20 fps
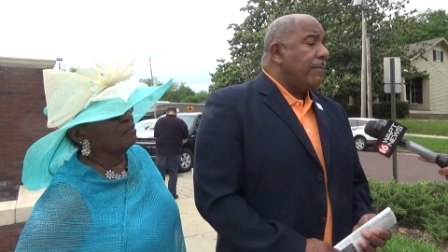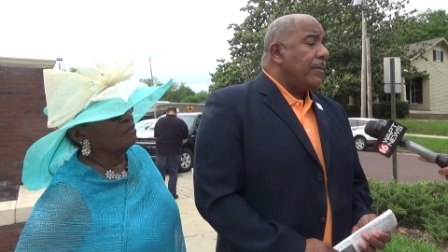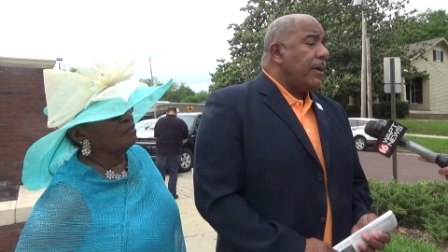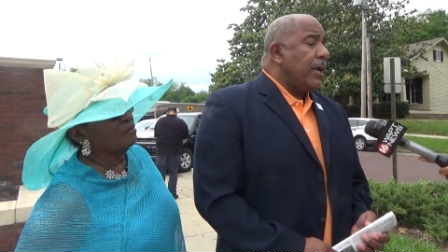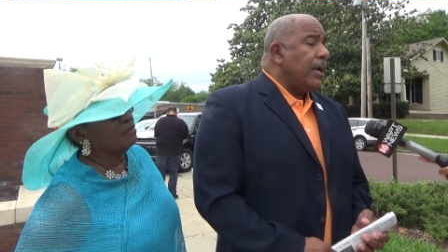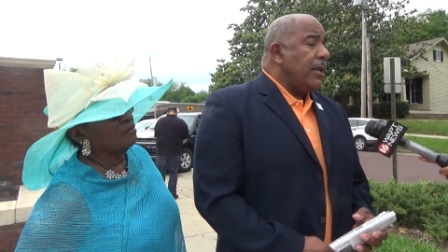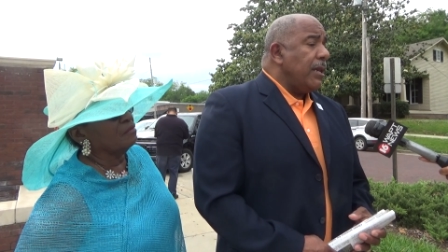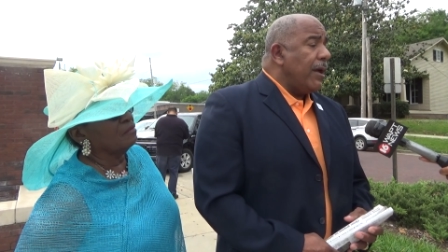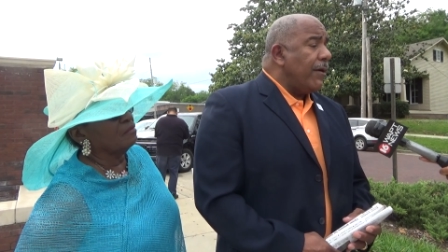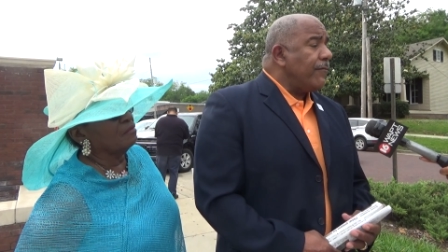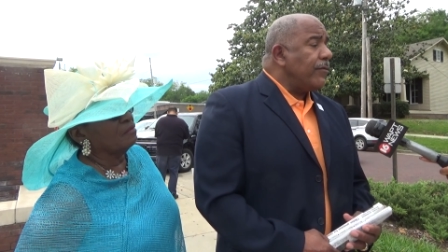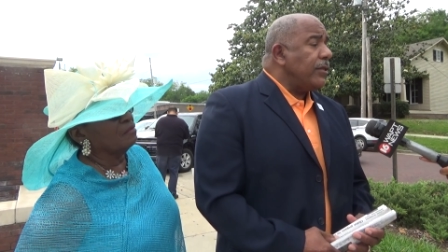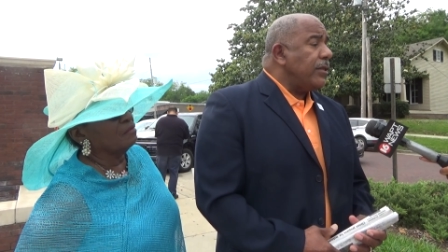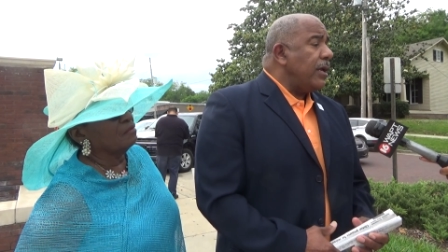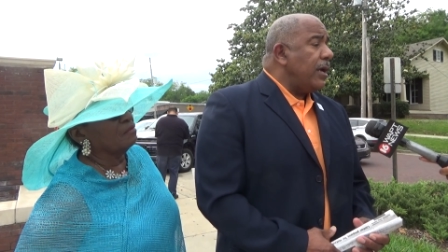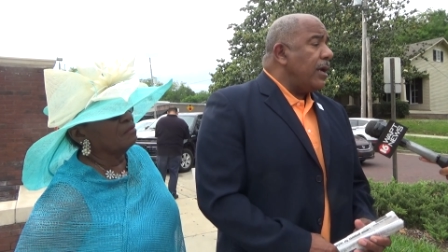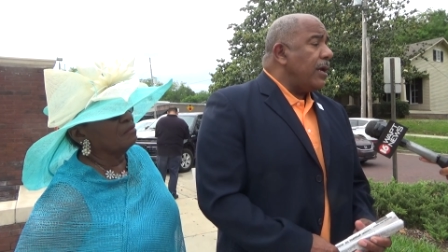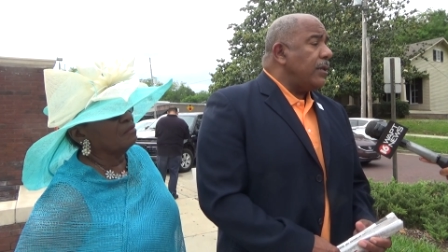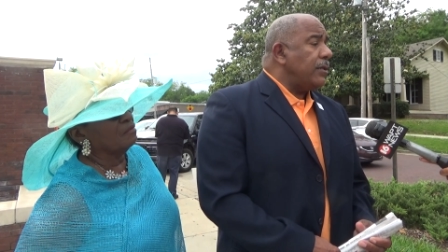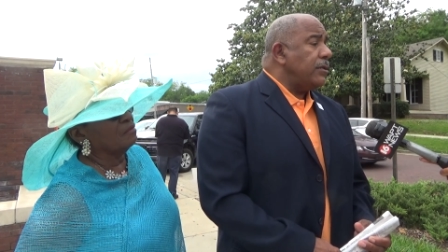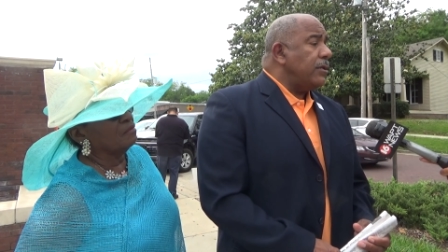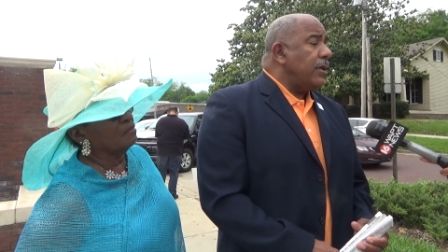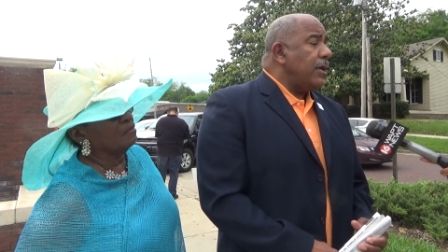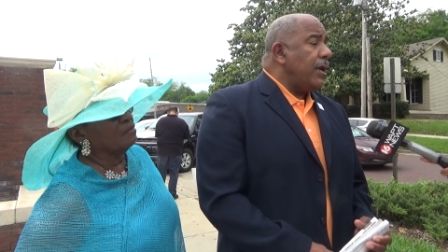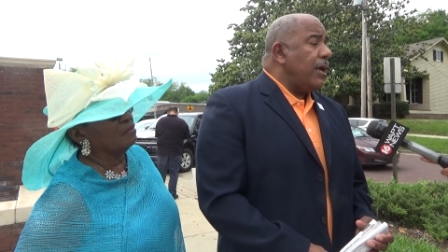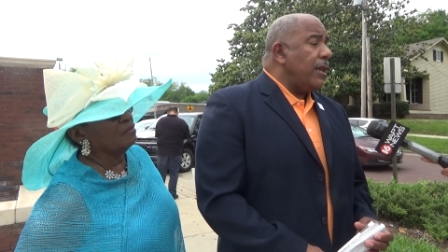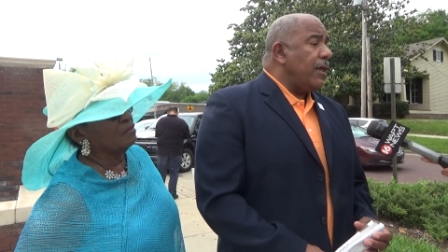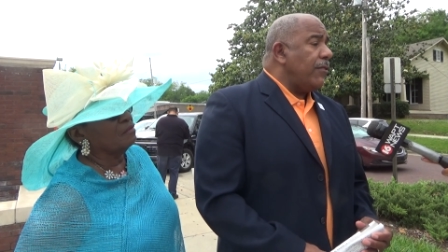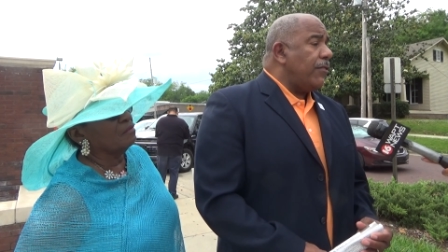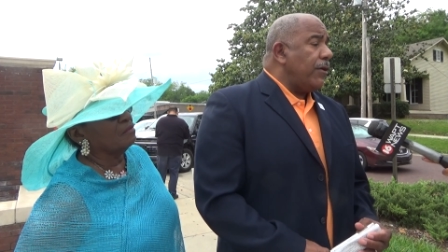He never did
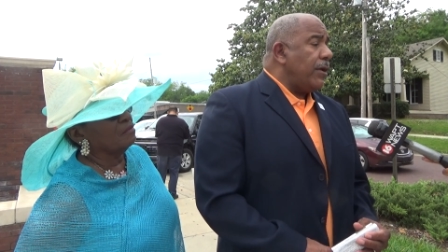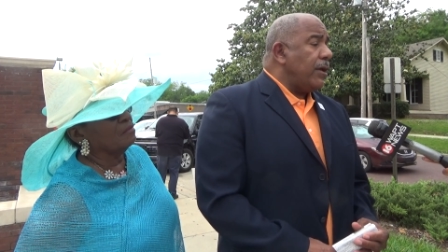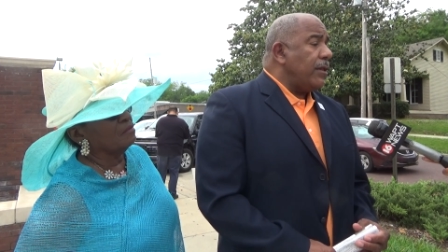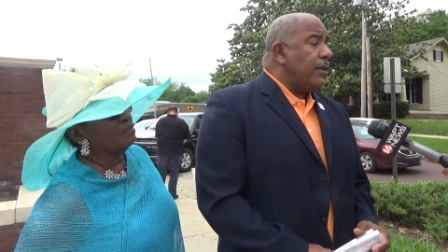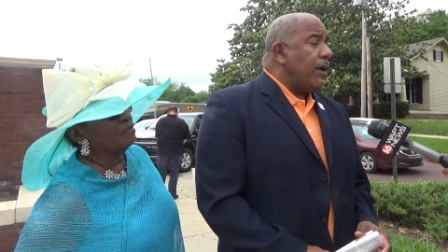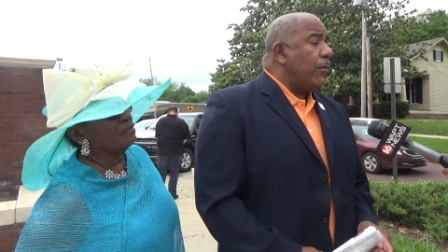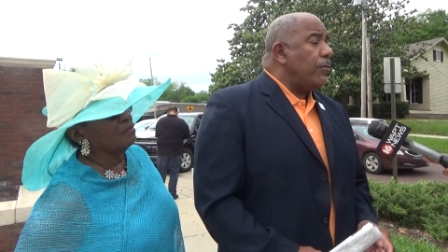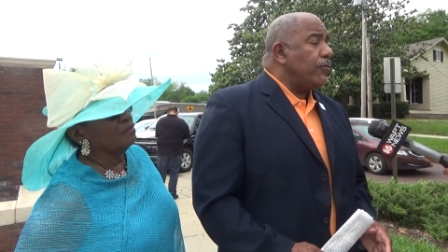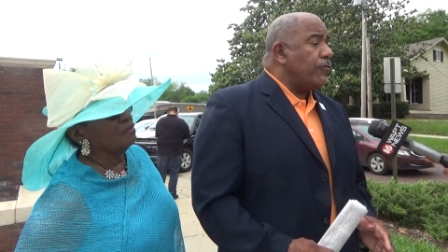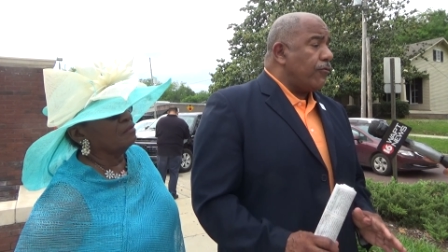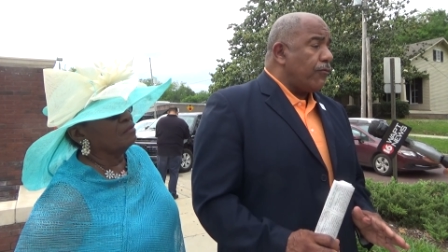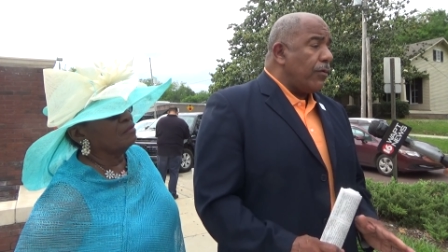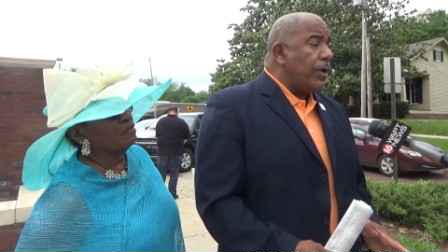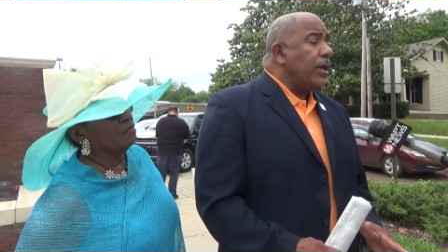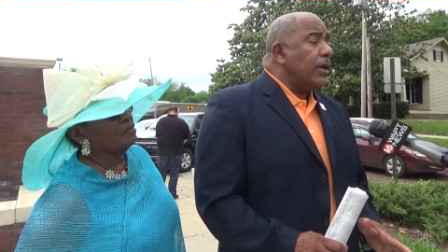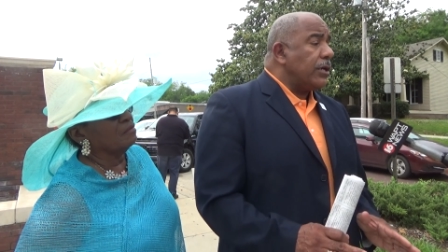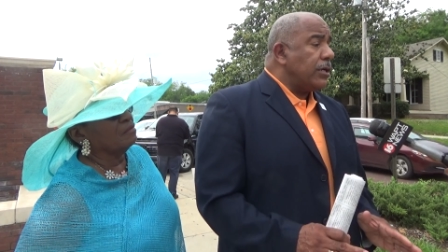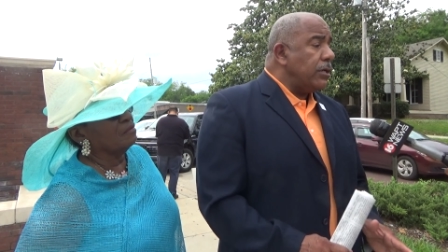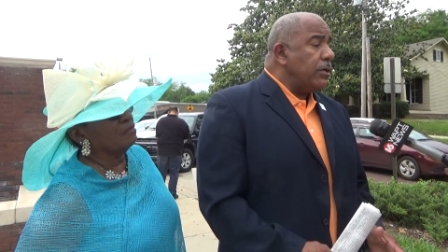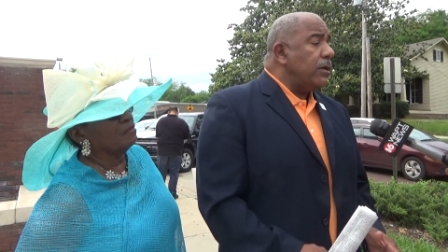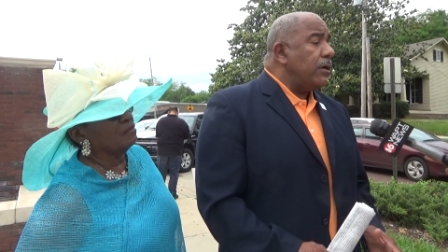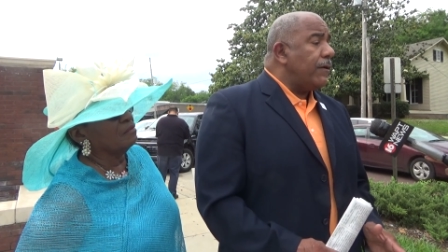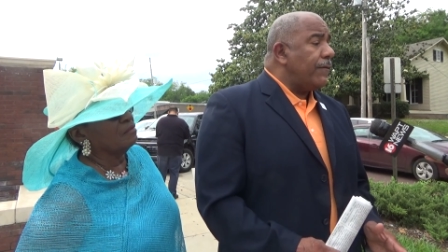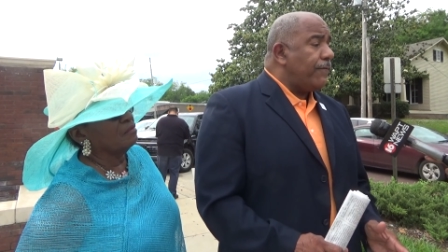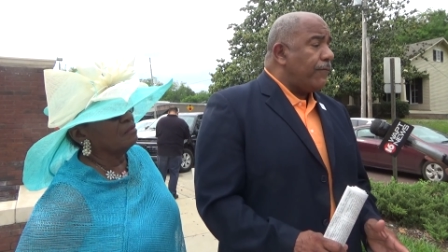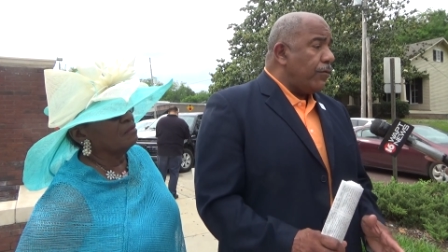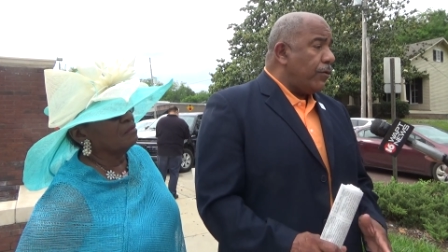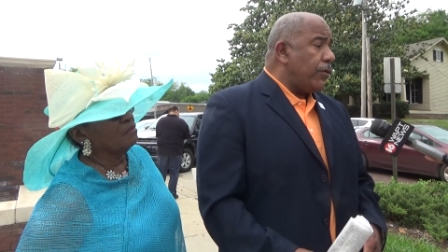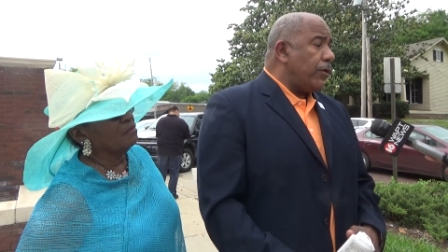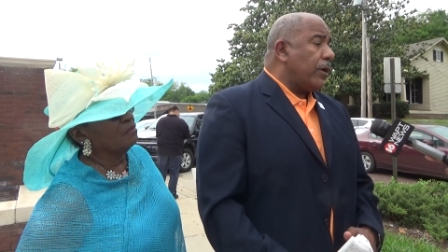anything that was really good
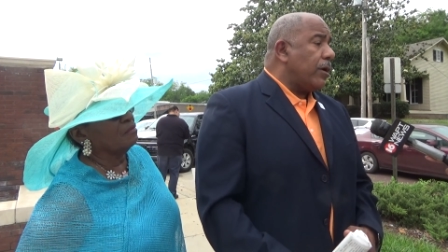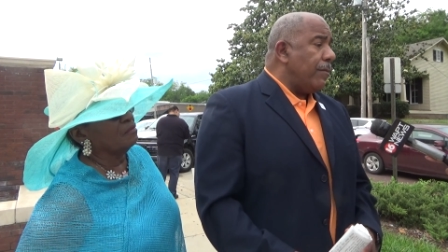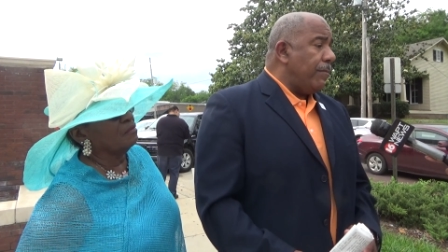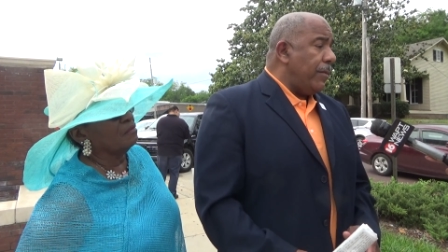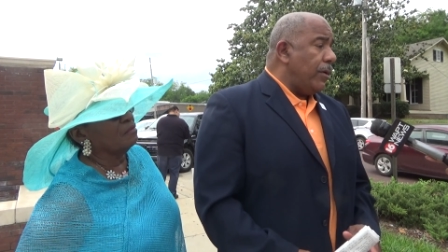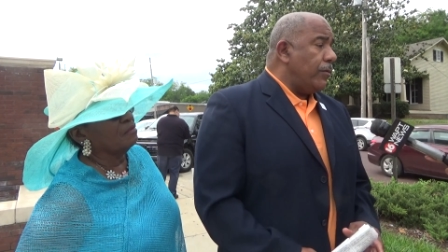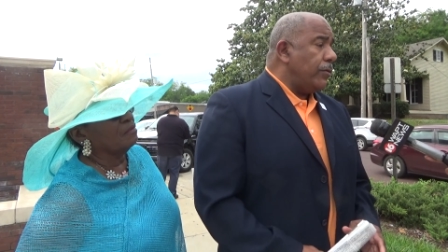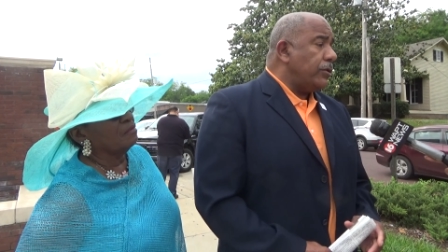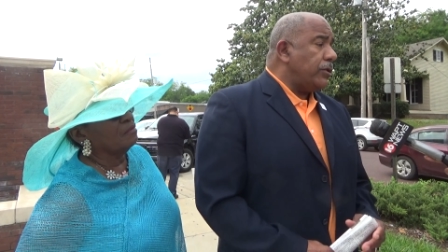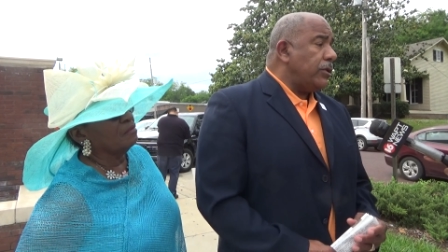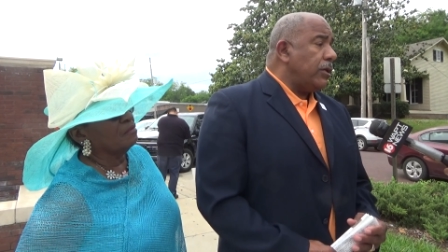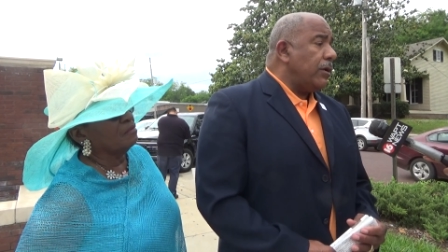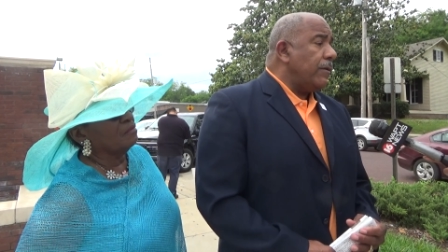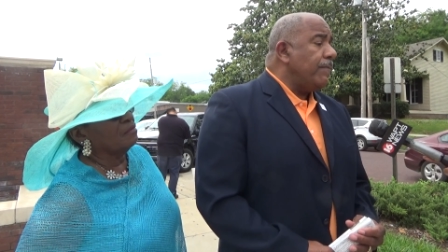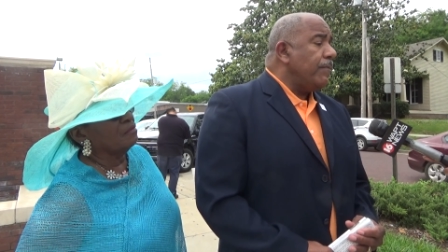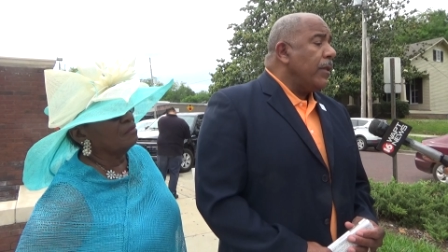for the community.